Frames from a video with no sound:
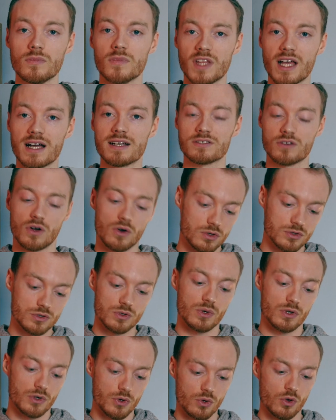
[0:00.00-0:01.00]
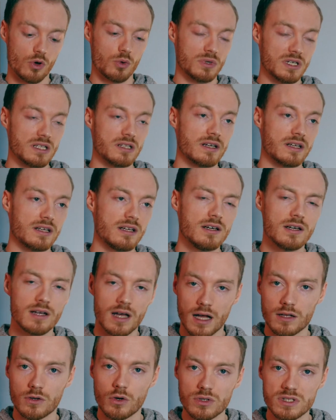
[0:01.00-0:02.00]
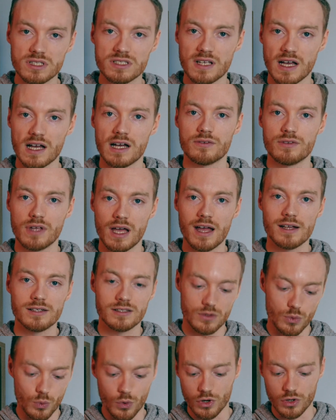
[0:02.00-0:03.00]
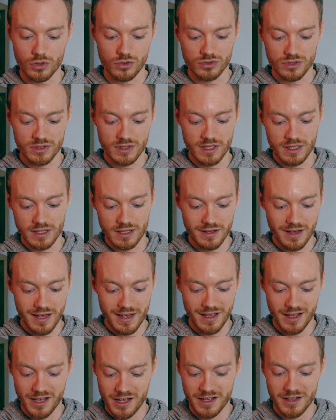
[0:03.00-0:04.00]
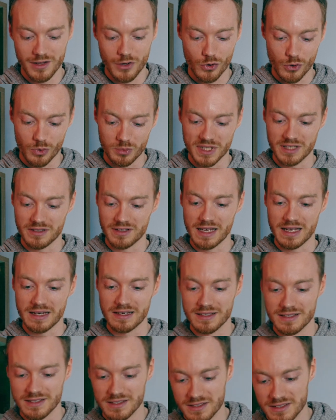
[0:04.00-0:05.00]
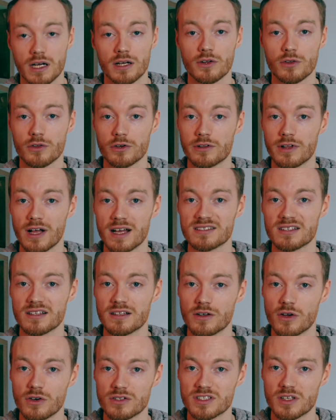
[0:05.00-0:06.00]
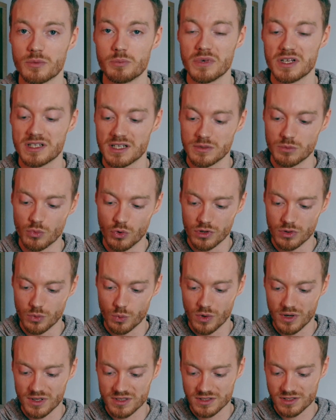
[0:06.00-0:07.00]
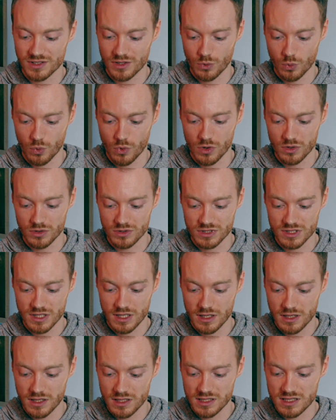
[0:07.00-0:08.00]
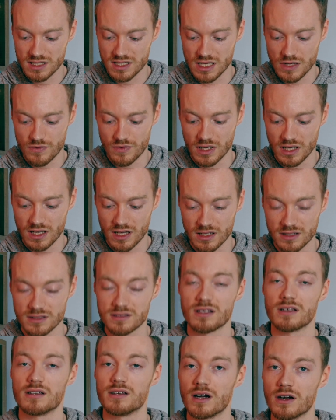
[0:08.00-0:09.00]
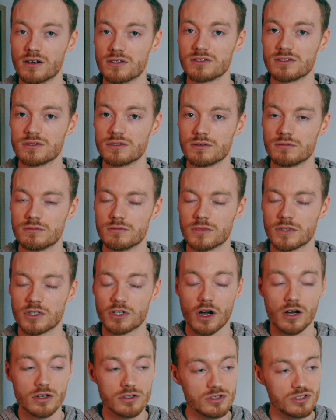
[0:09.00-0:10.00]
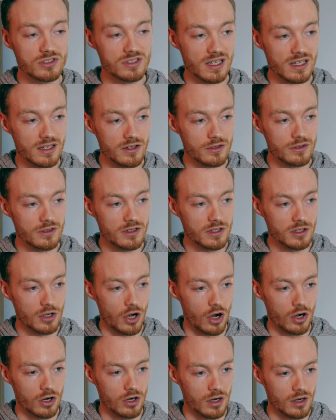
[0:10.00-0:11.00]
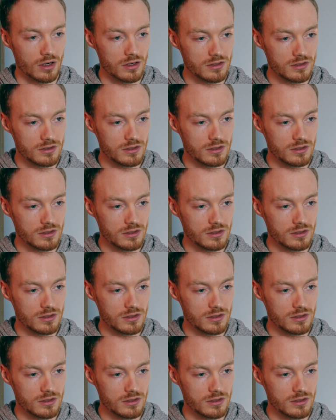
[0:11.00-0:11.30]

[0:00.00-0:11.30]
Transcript: That is also a cool opening line. A lot of these have the end of the world in their opening line. Another classic that got submitted more than once was Stephen King's The Gunslinger? Gong.